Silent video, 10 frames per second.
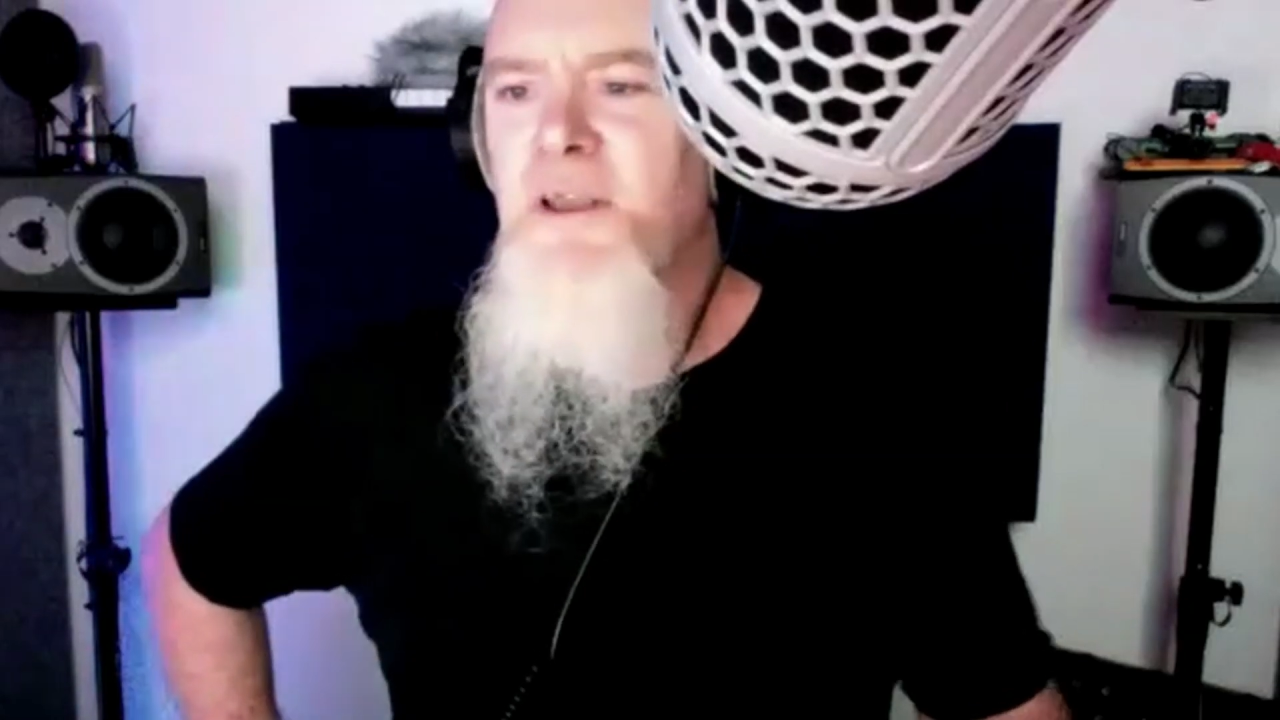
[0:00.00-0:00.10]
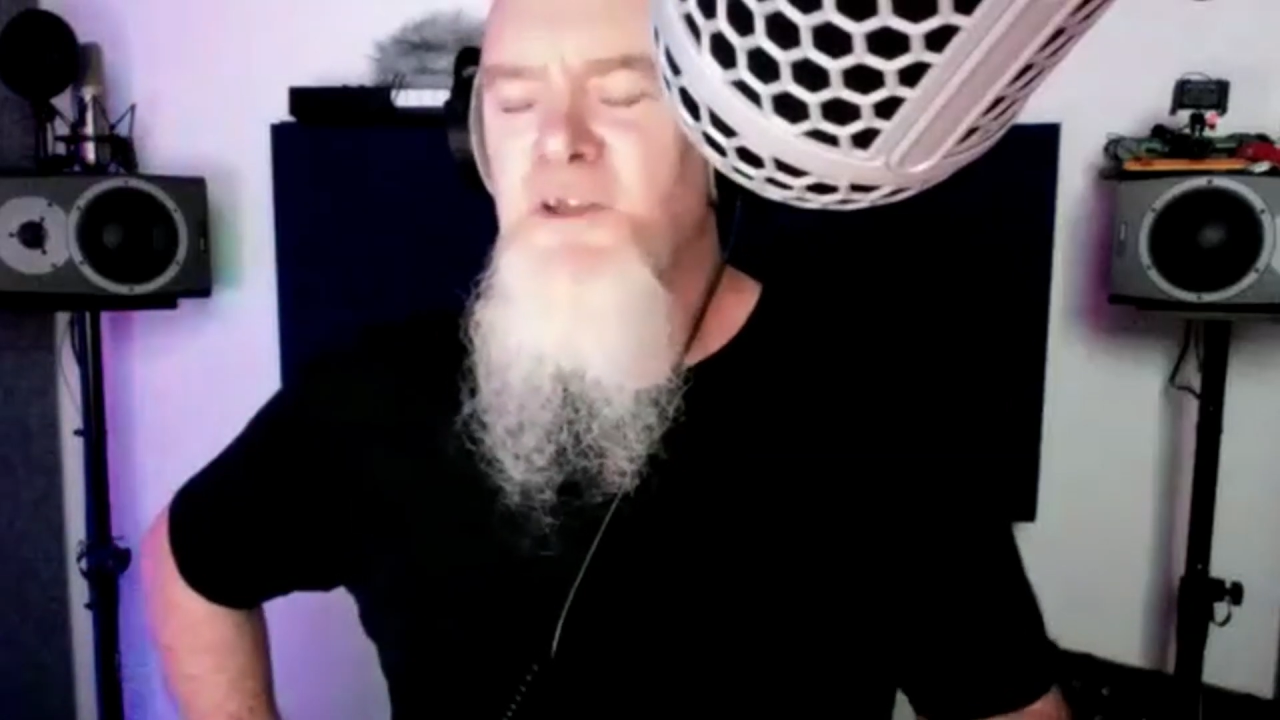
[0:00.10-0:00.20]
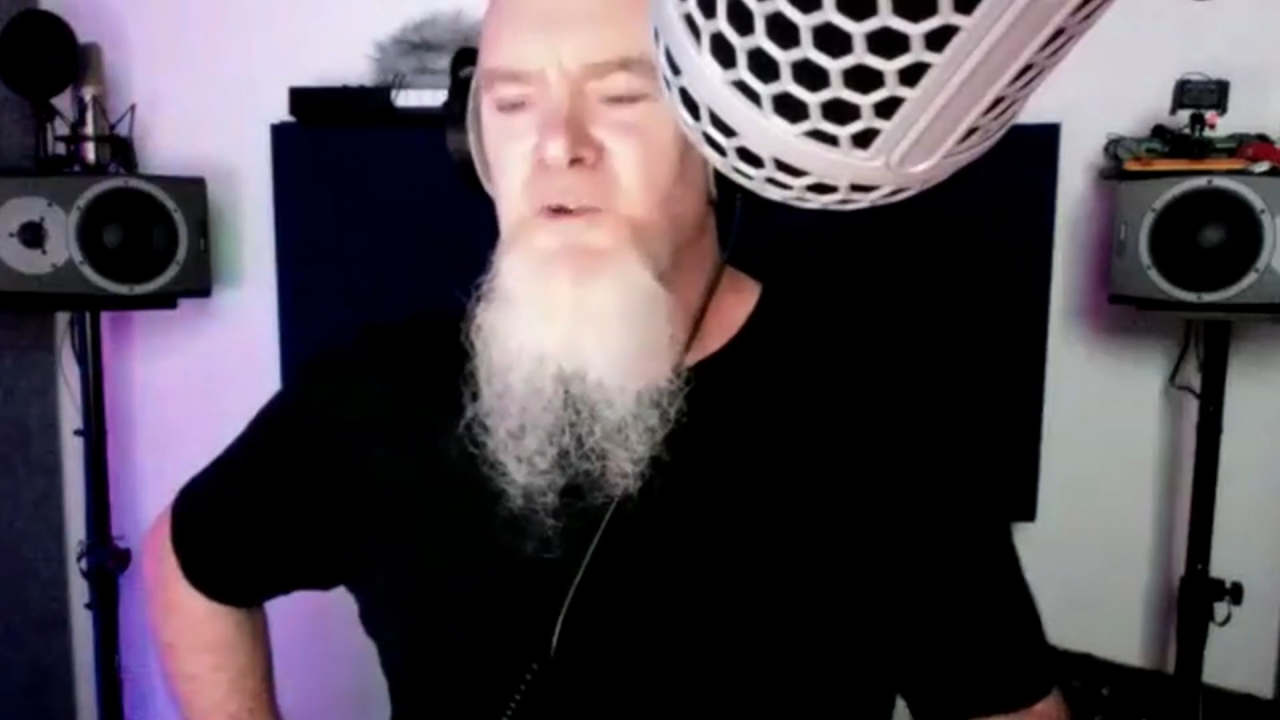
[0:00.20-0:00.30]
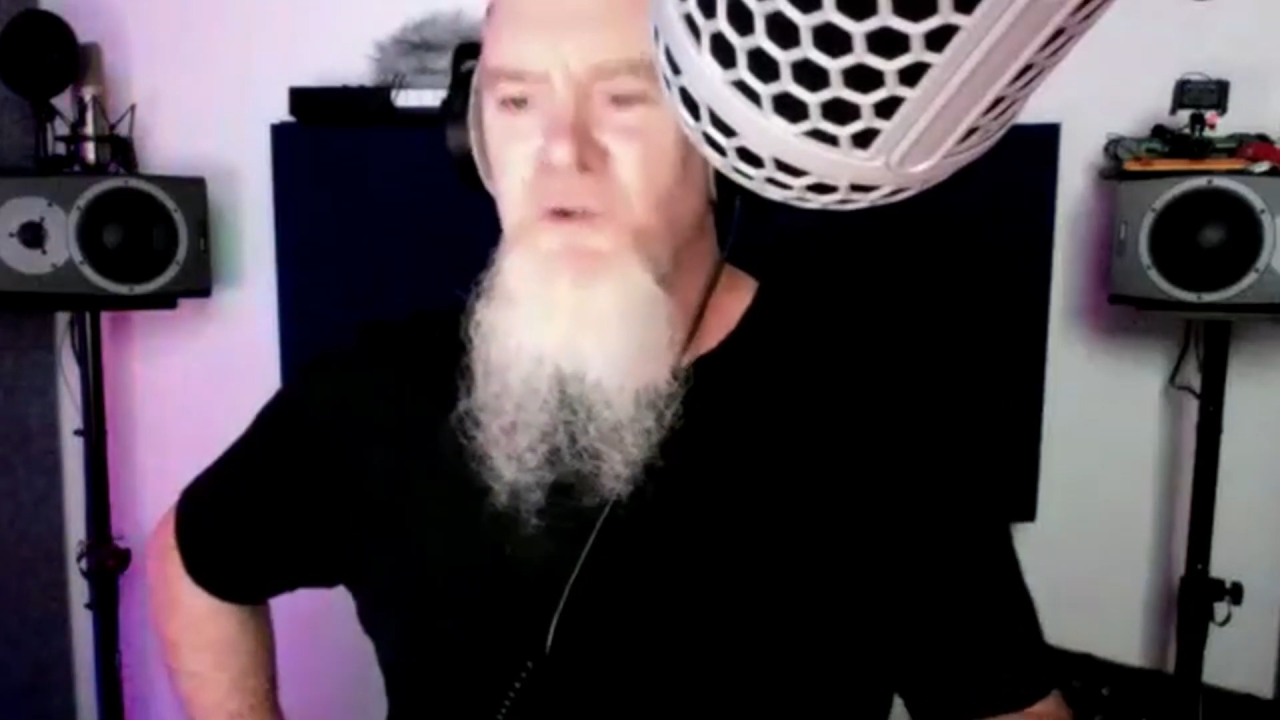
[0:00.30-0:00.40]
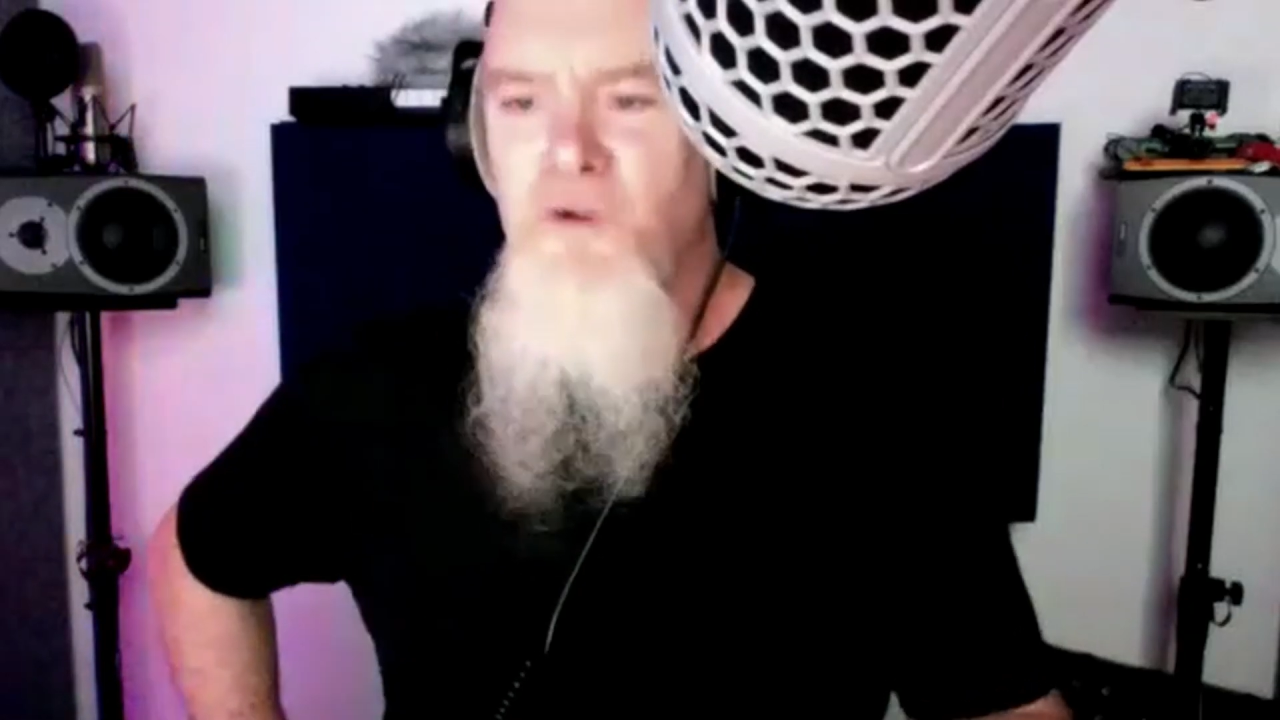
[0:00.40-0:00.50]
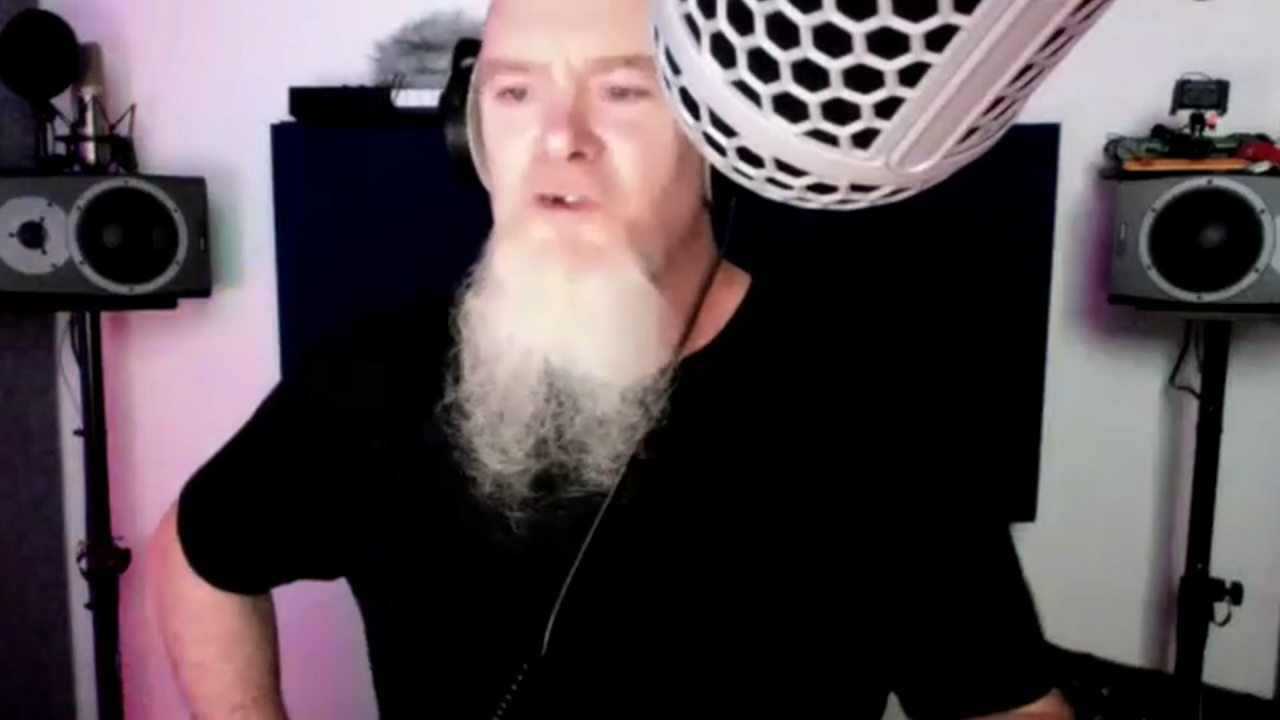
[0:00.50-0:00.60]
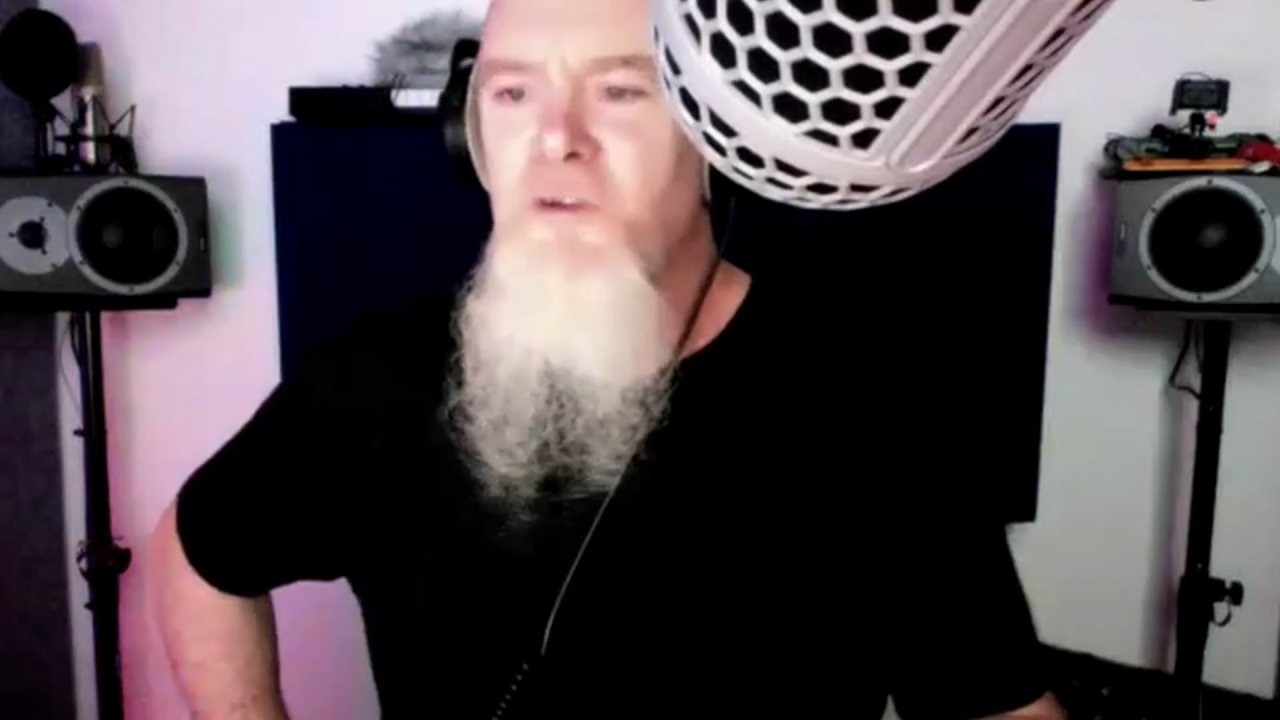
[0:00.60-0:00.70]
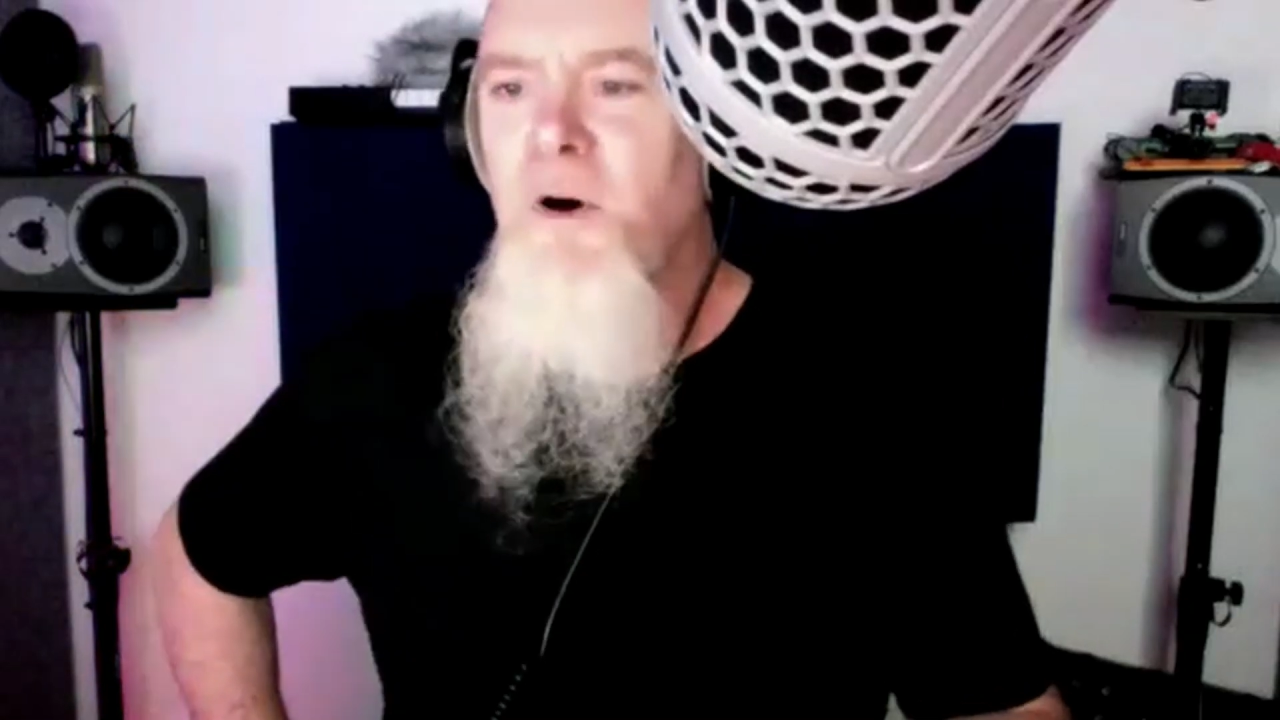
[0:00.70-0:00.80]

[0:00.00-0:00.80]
So I use them